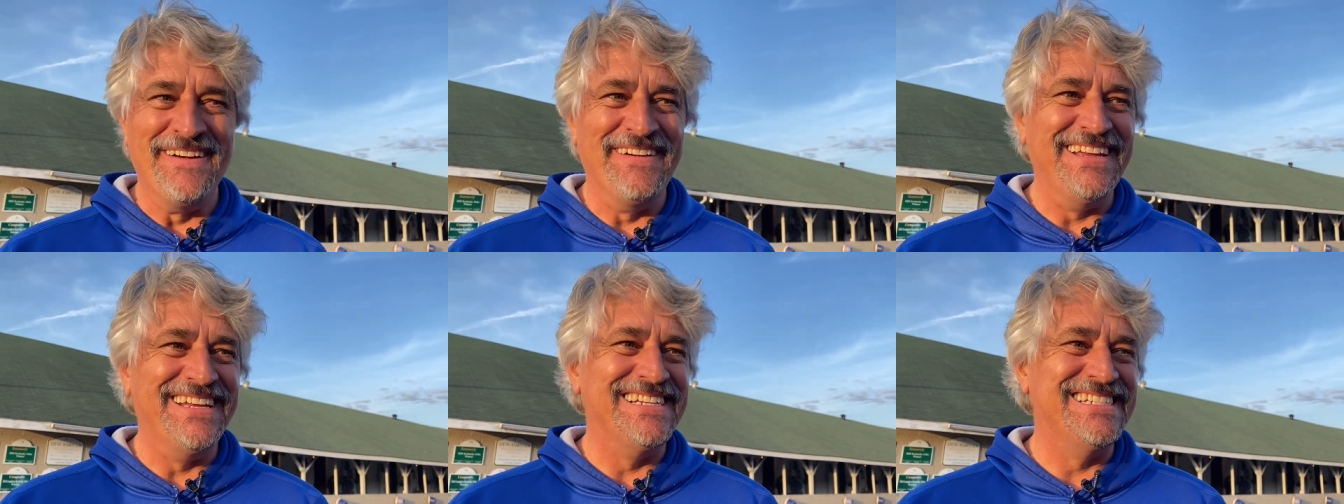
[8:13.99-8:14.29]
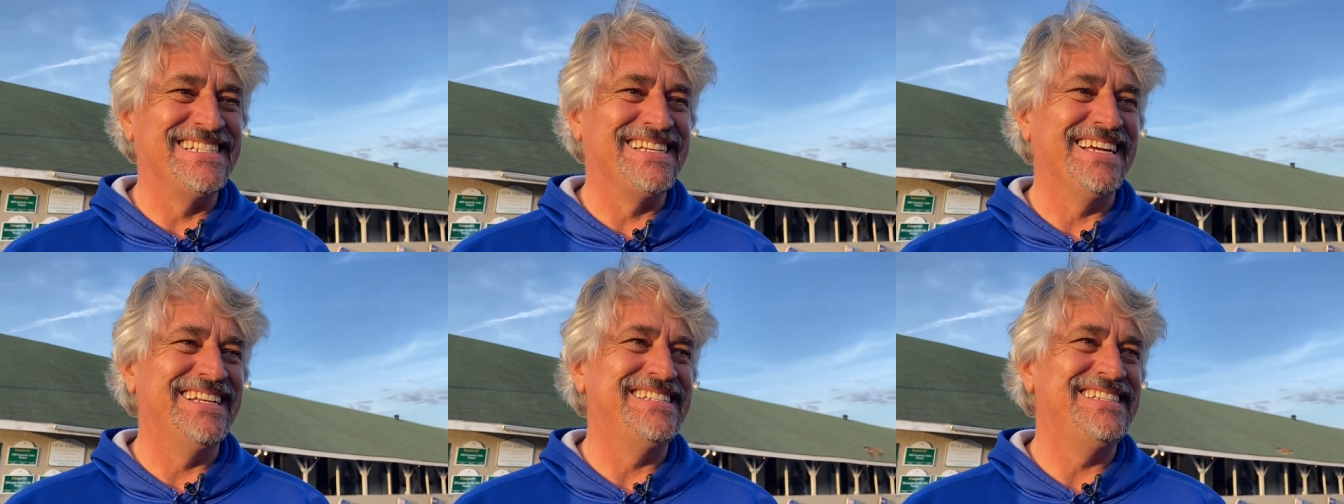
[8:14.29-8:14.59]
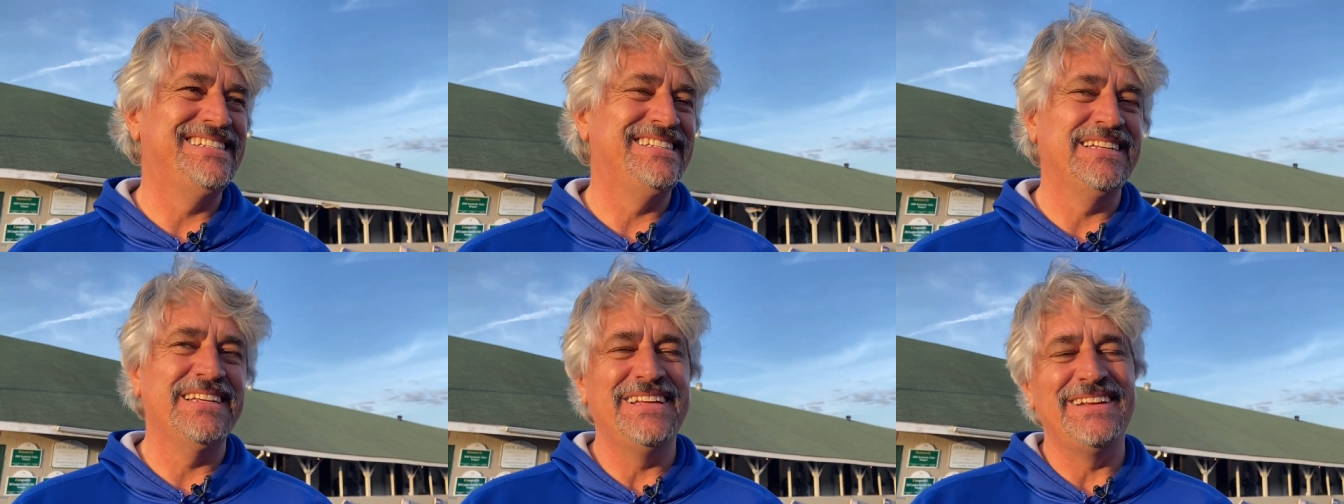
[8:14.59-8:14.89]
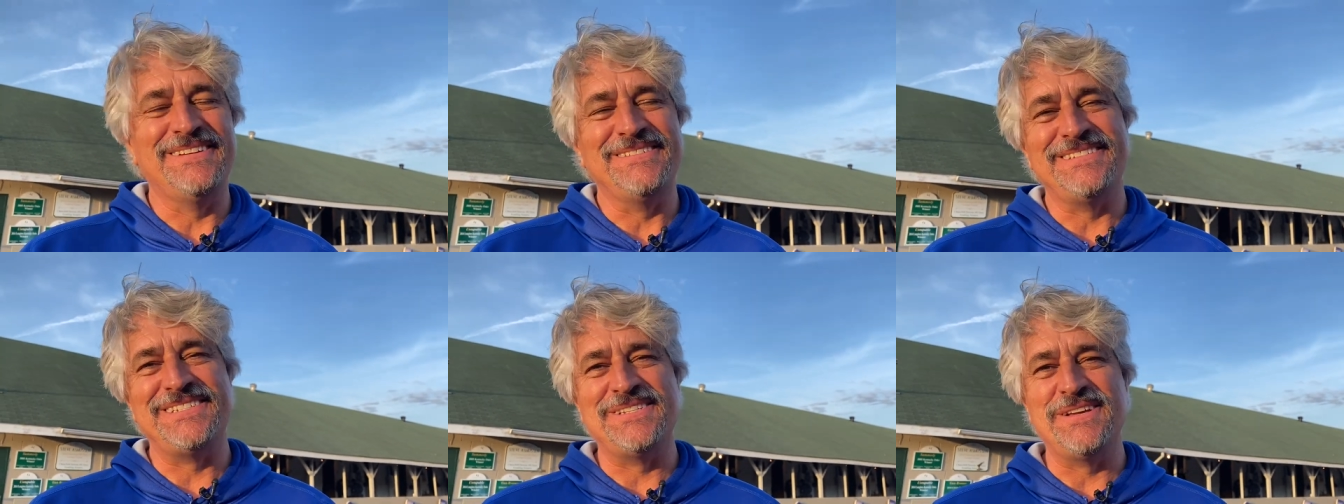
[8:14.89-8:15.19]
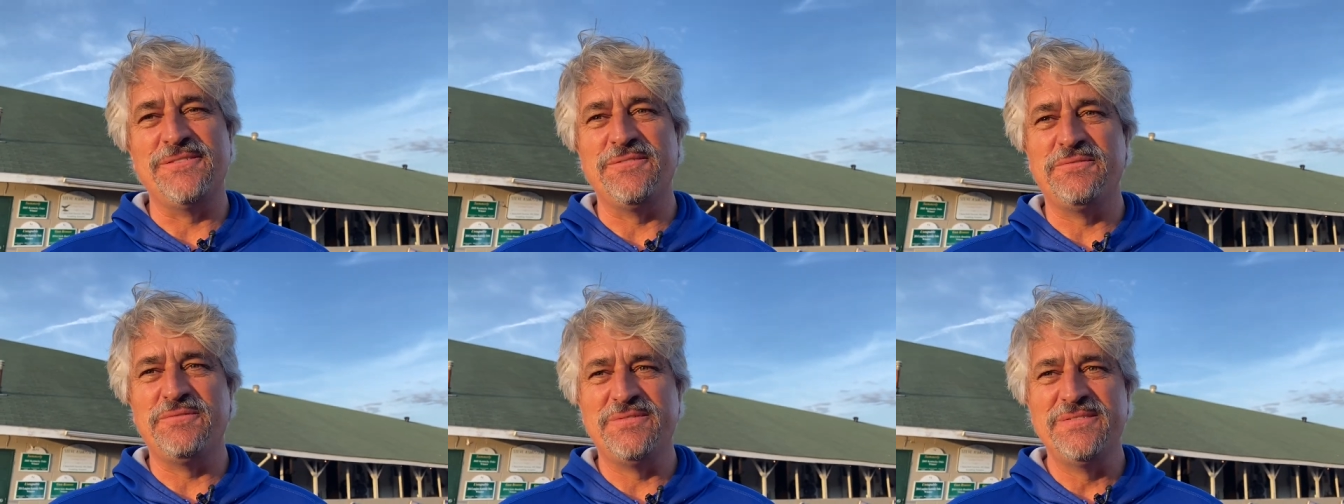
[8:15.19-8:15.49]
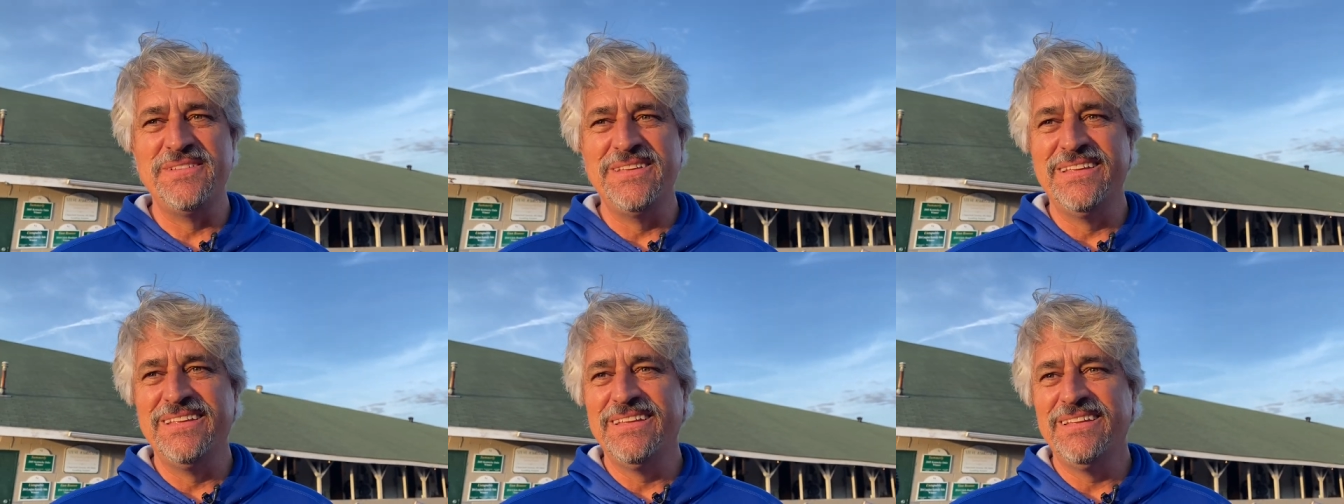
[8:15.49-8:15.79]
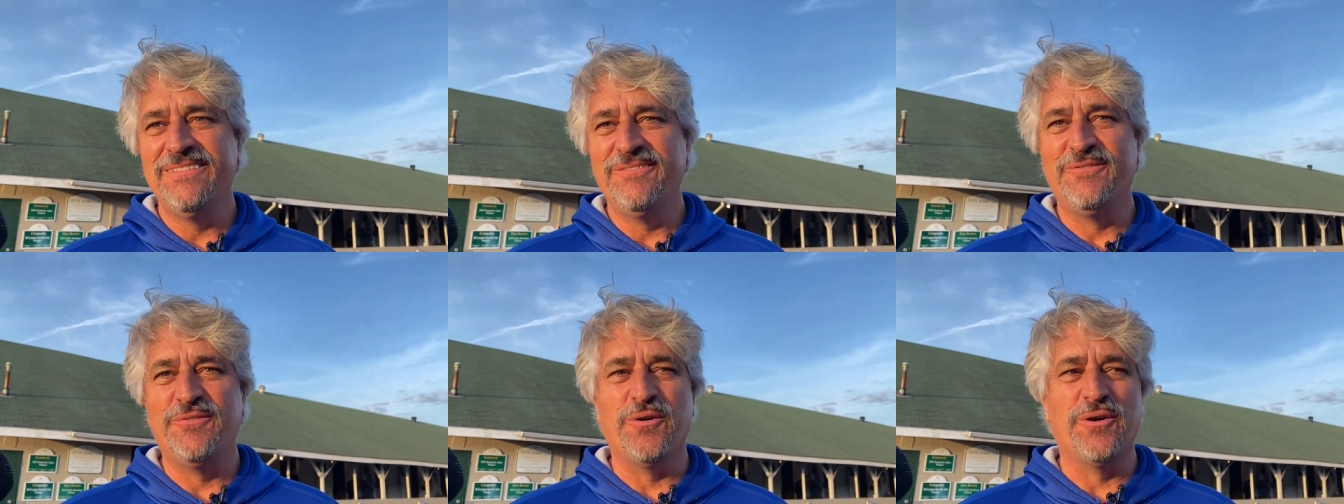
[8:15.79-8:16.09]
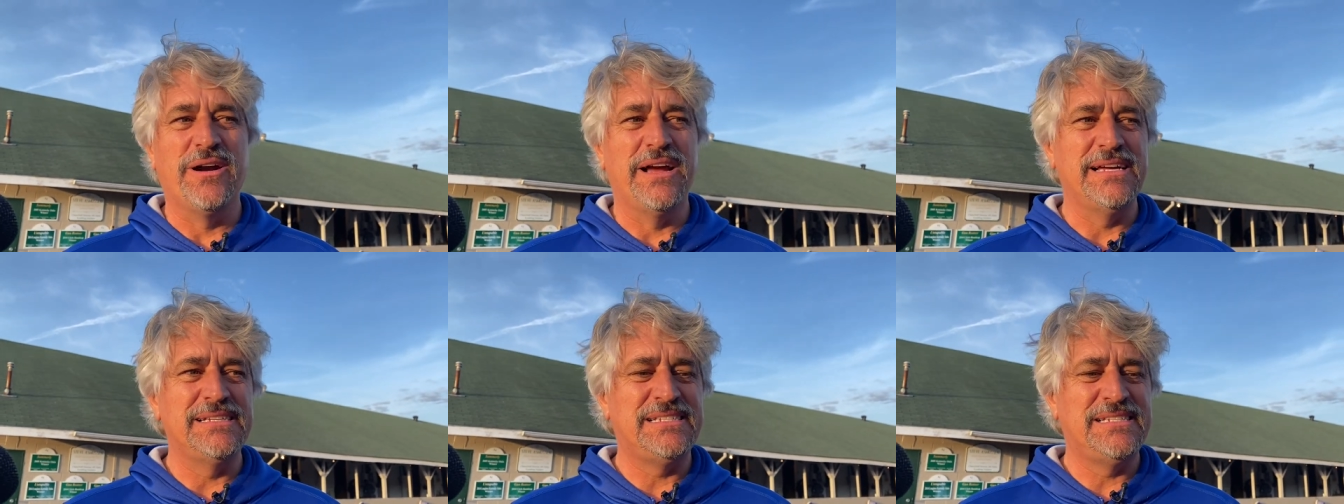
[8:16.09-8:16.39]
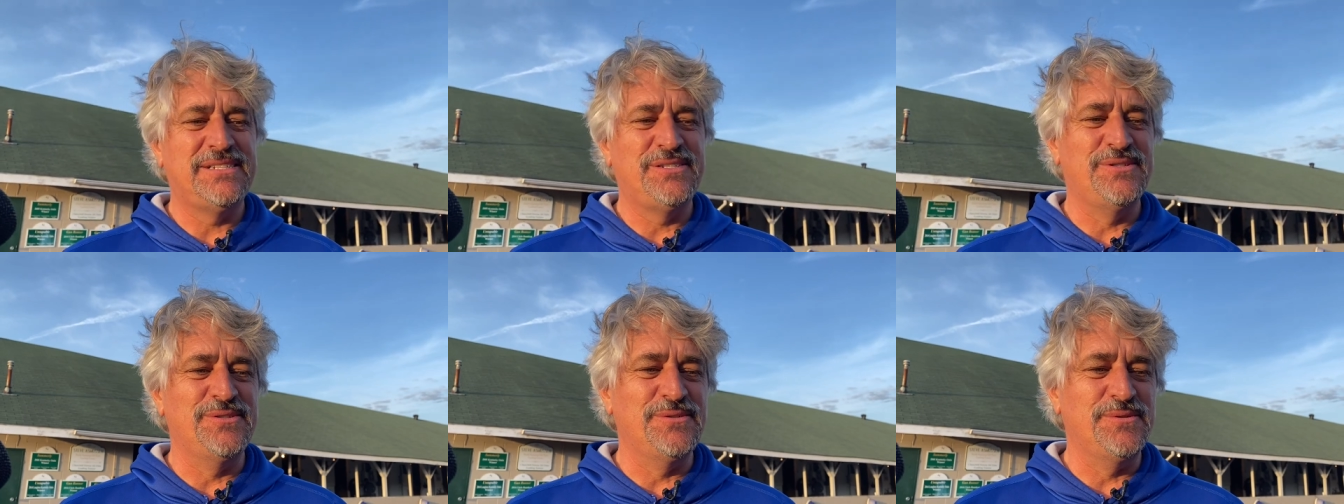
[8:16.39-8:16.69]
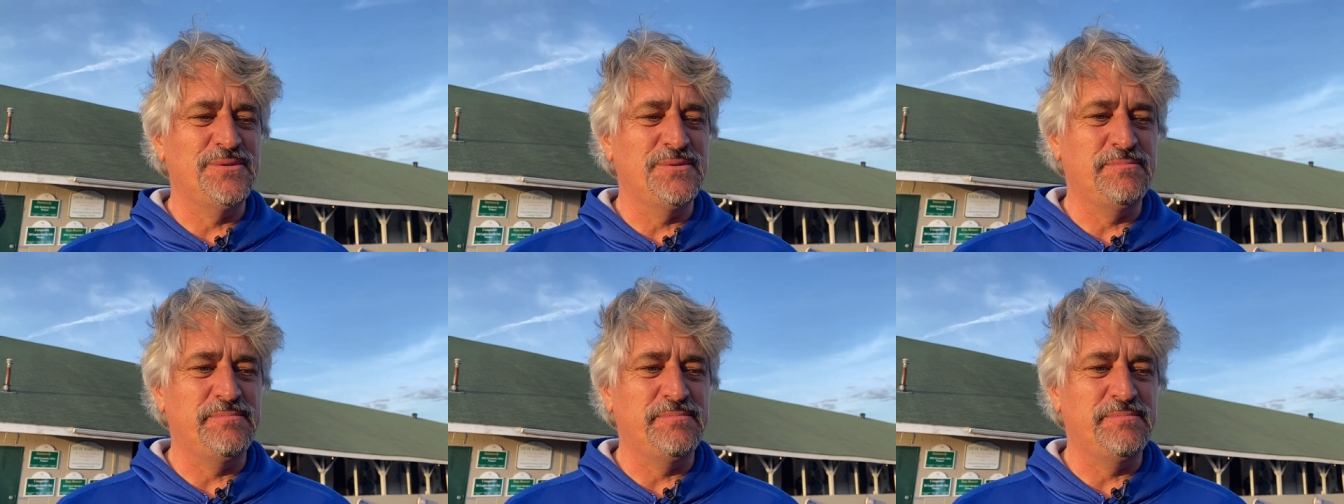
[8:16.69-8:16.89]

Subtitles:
You just got, you know, so for us to